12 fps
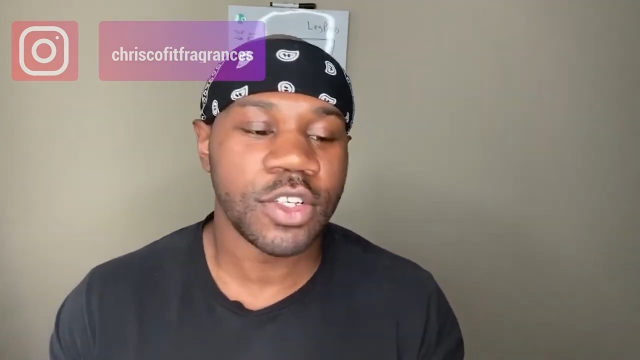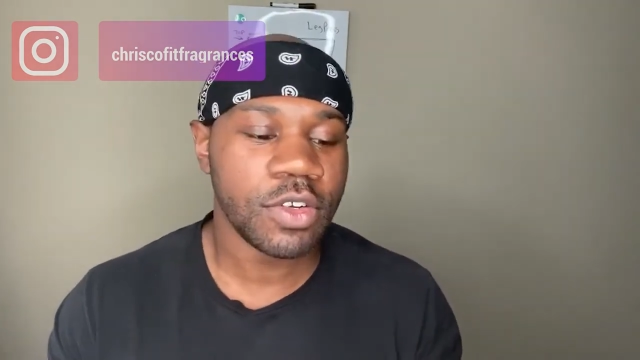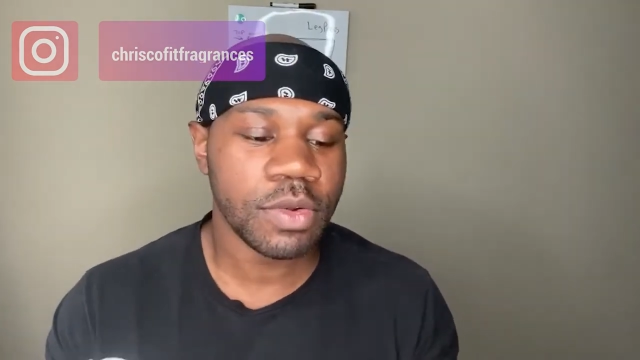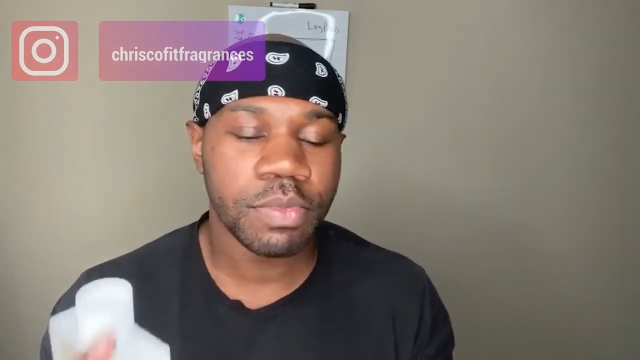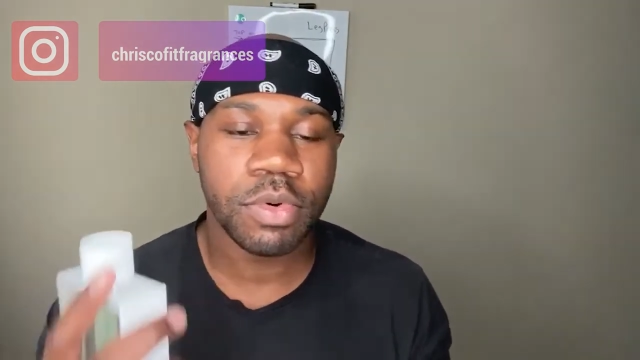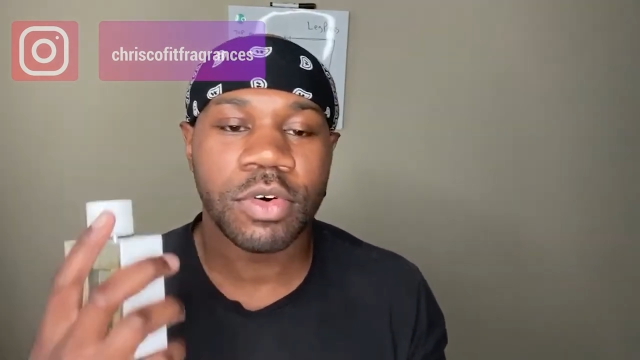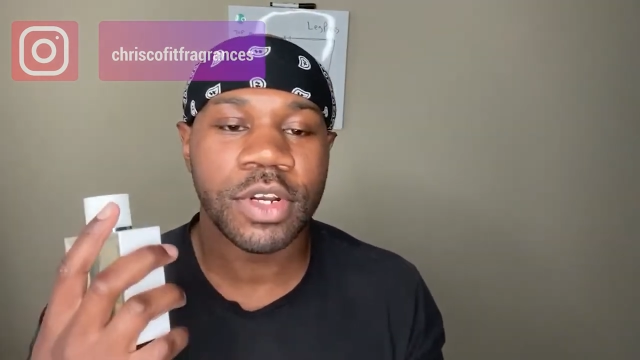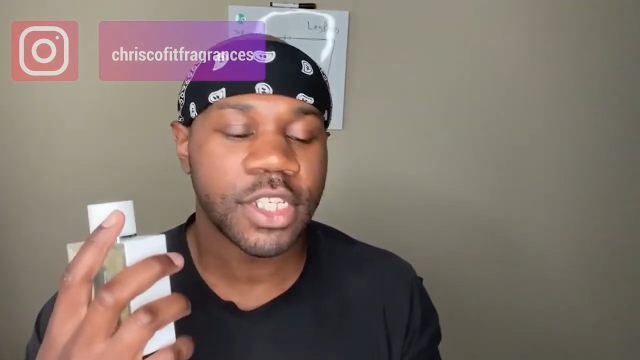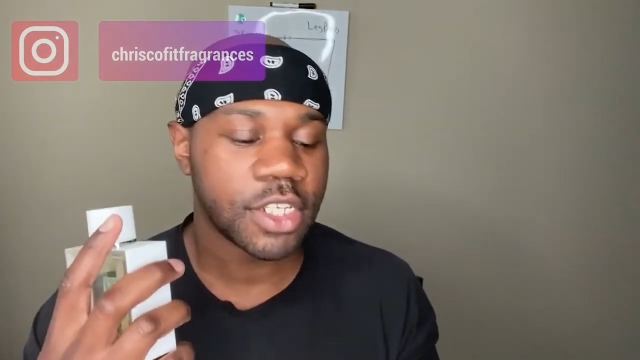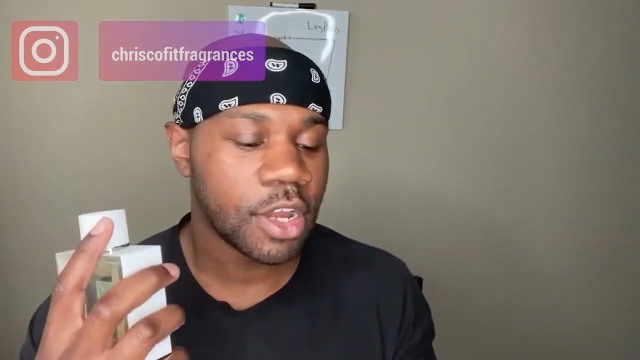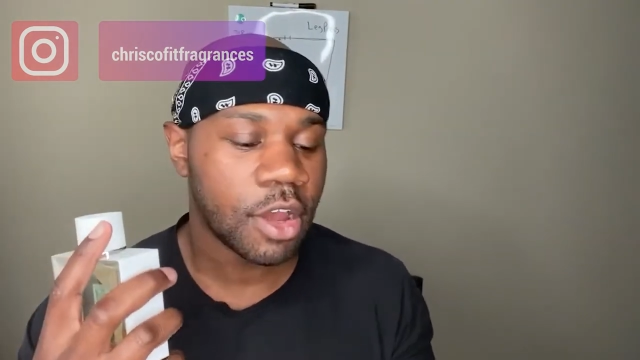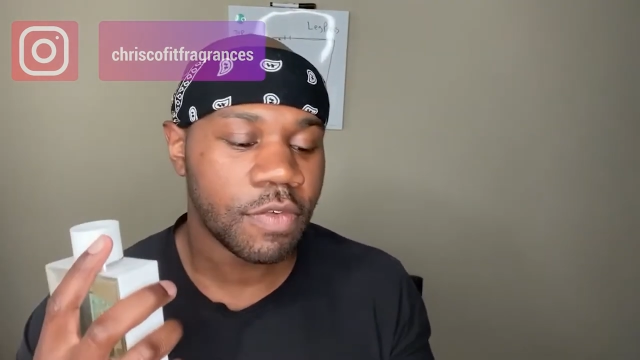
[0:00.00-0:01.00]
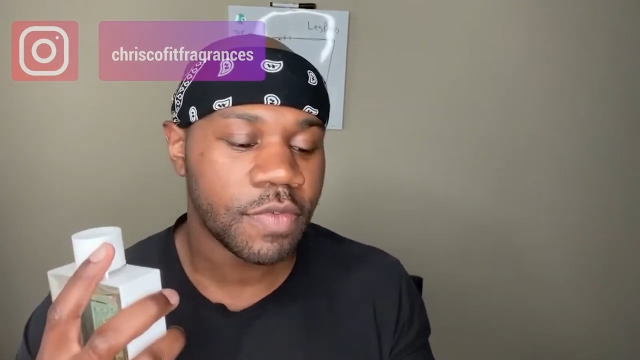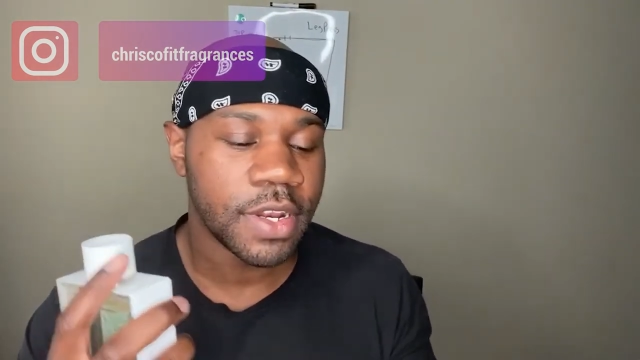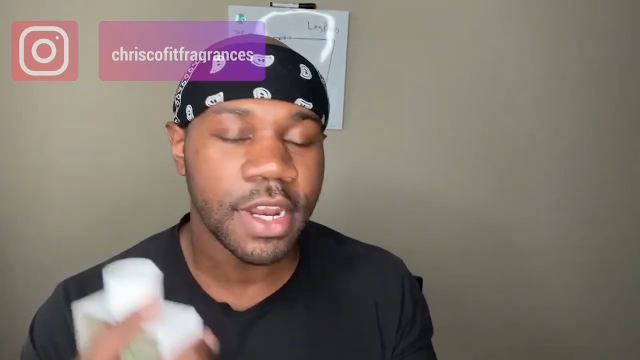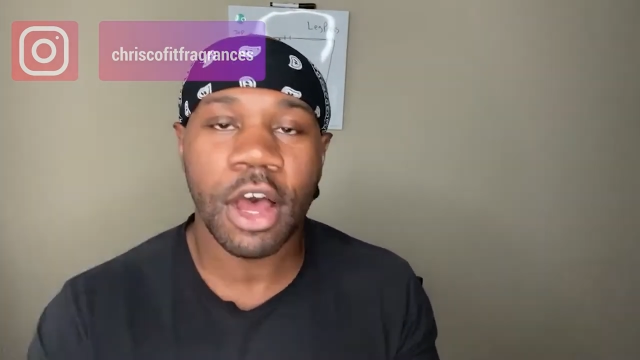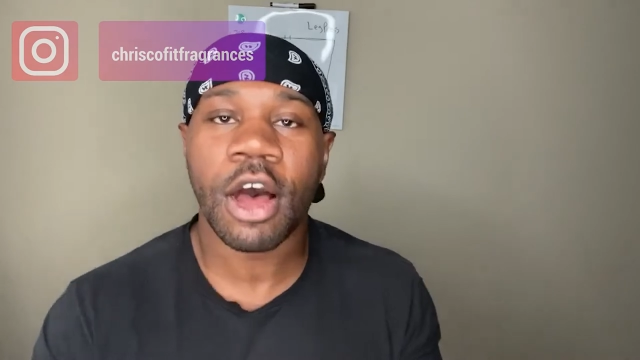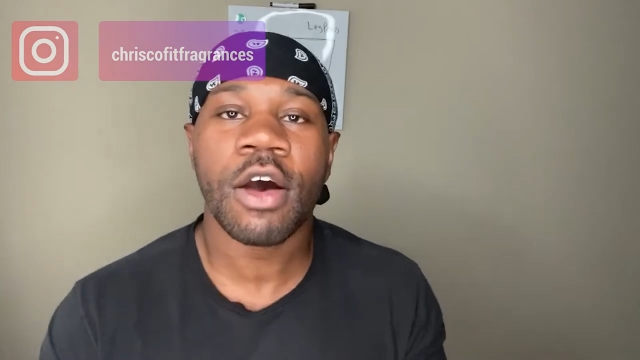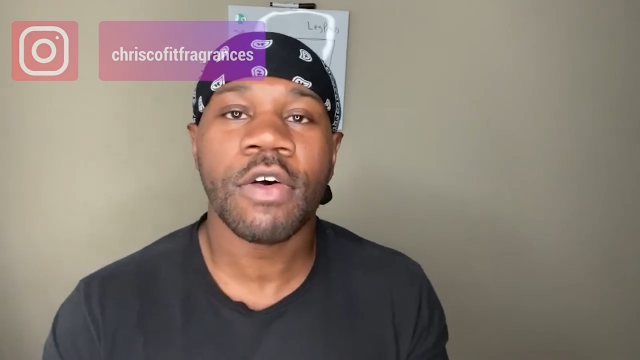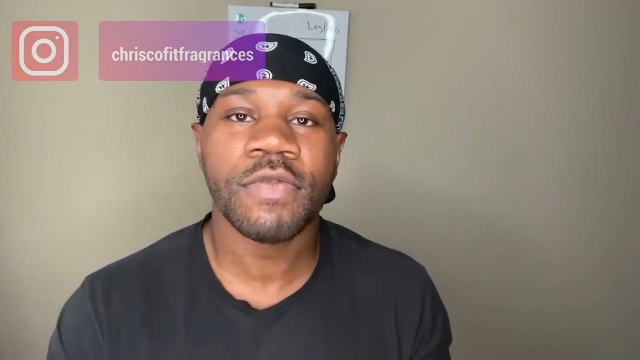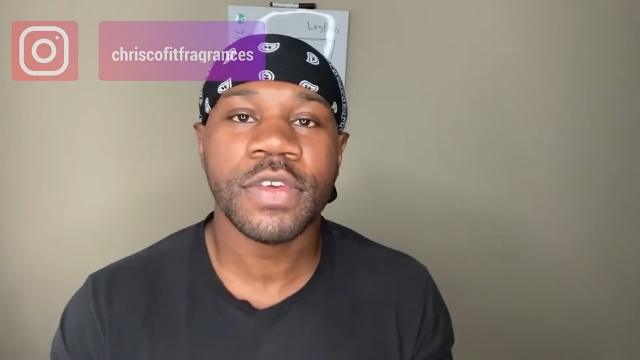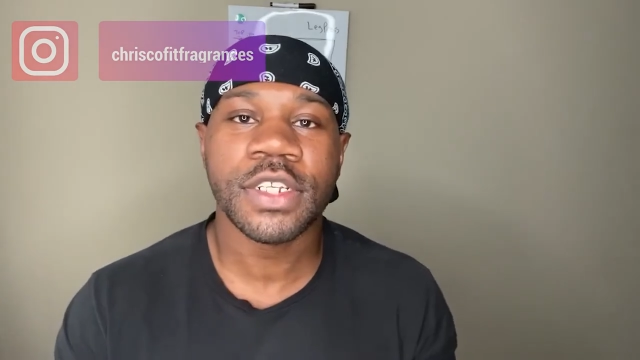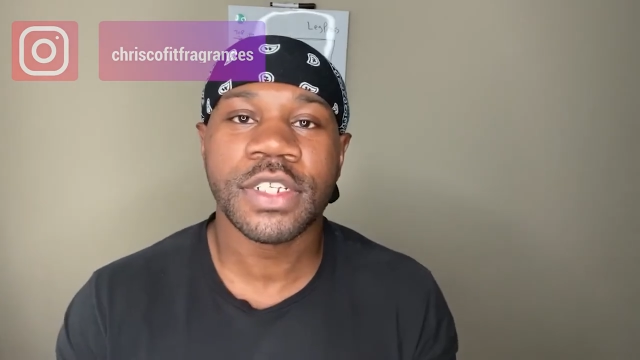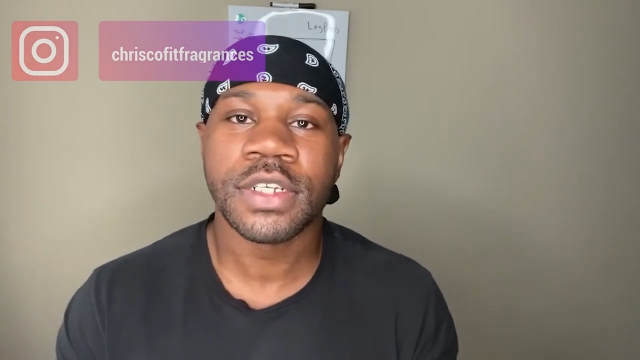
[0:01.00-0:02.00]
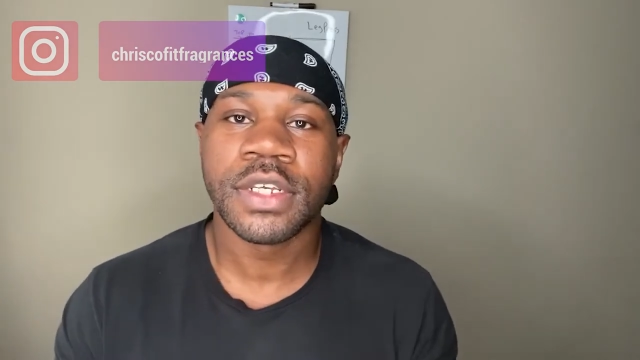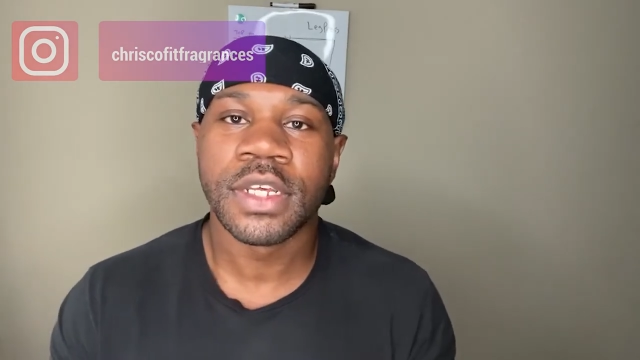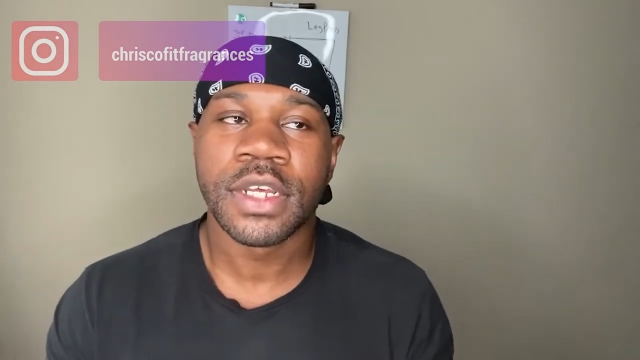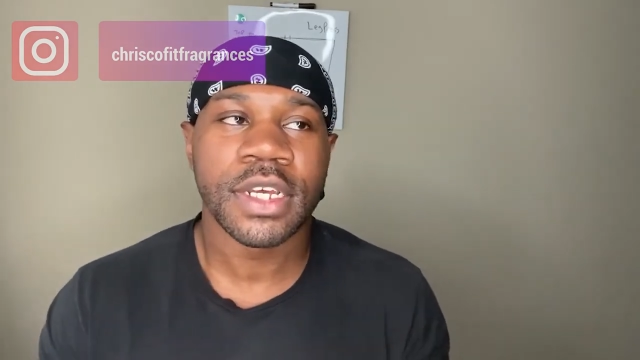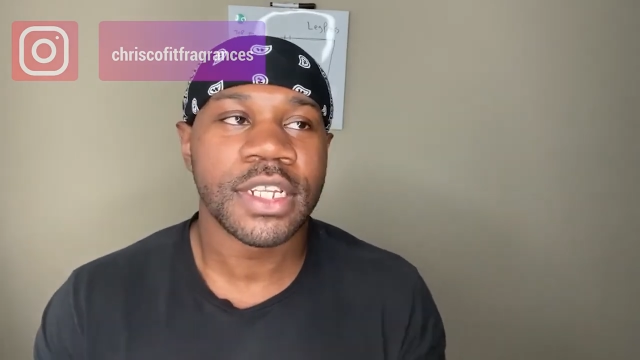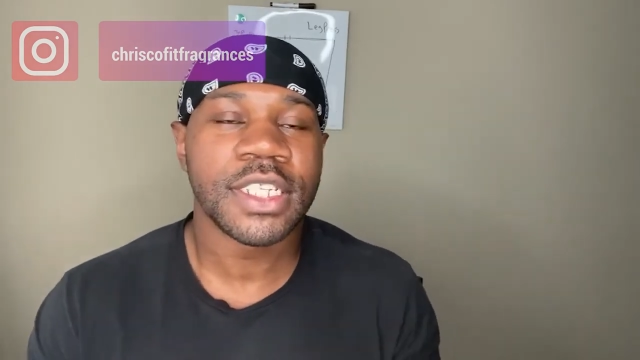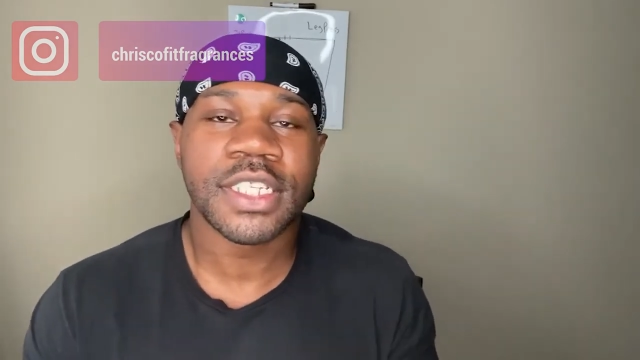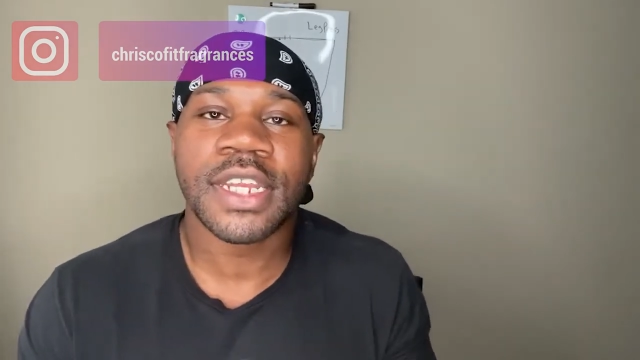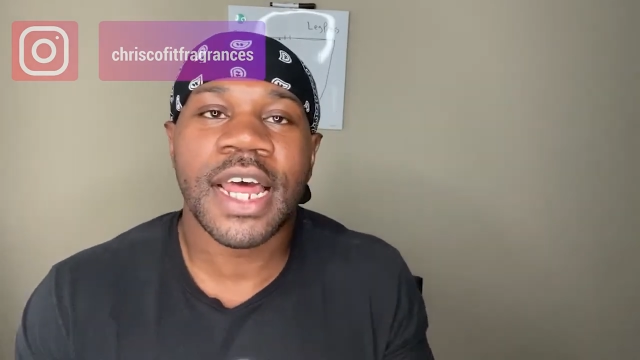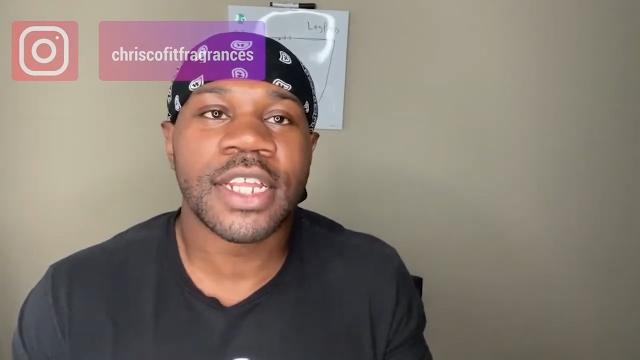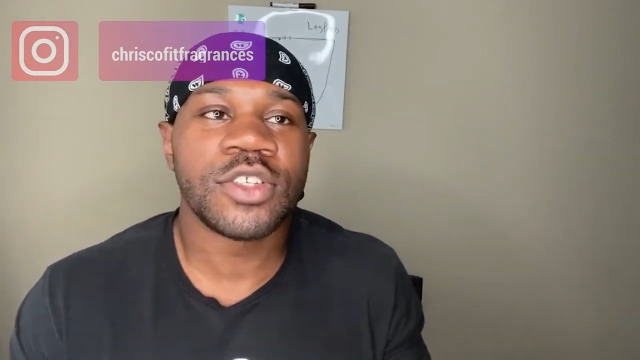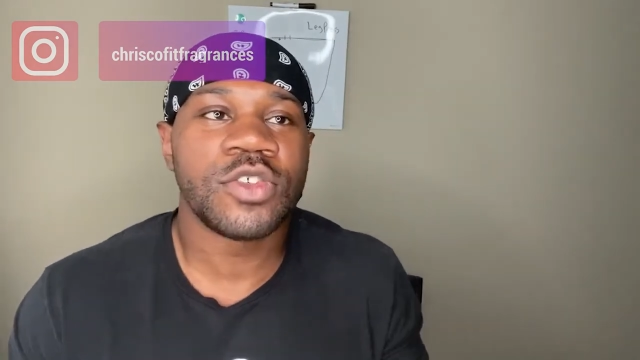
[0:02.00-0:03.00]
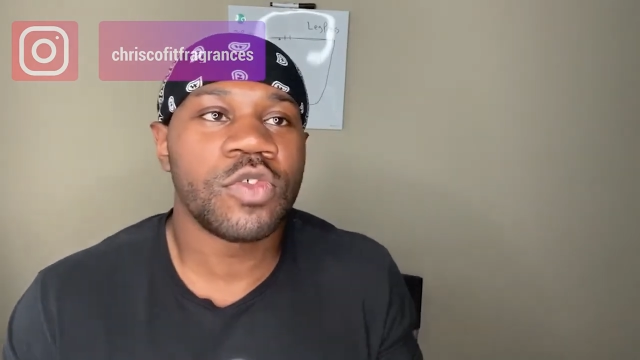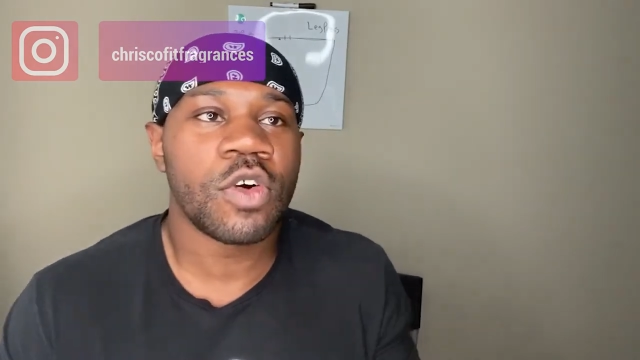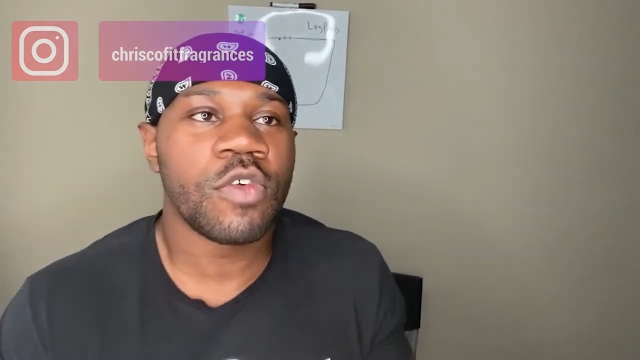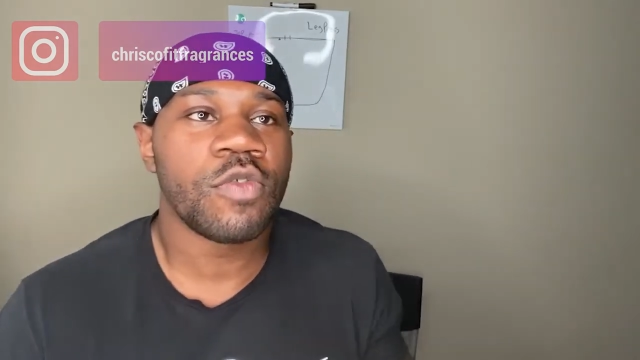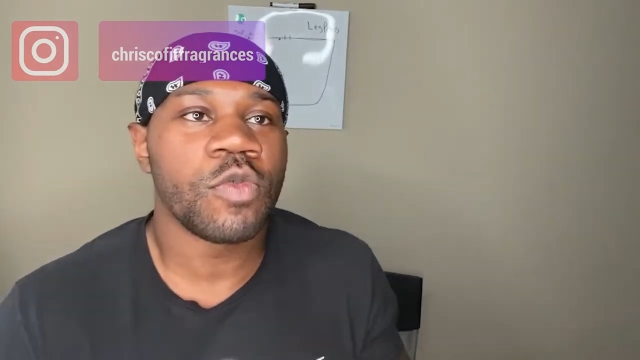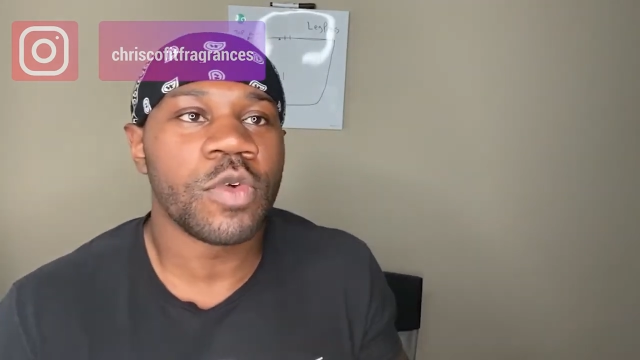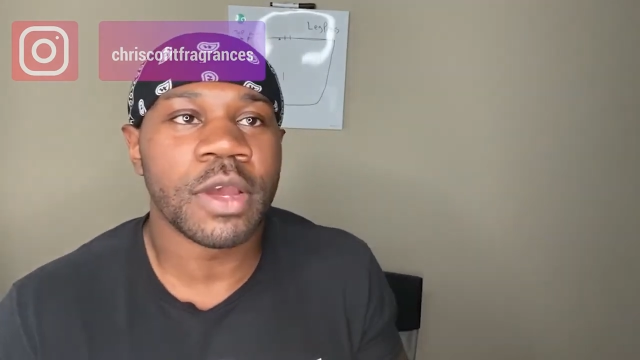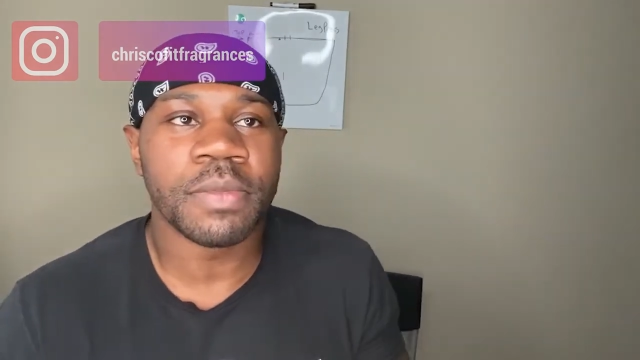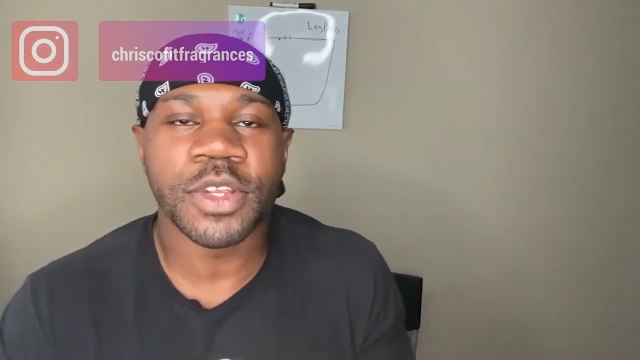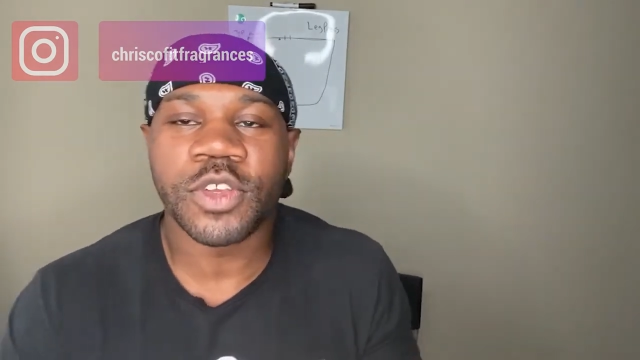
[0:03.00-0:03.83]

You can pull this off in the office because it's not too overwhelming.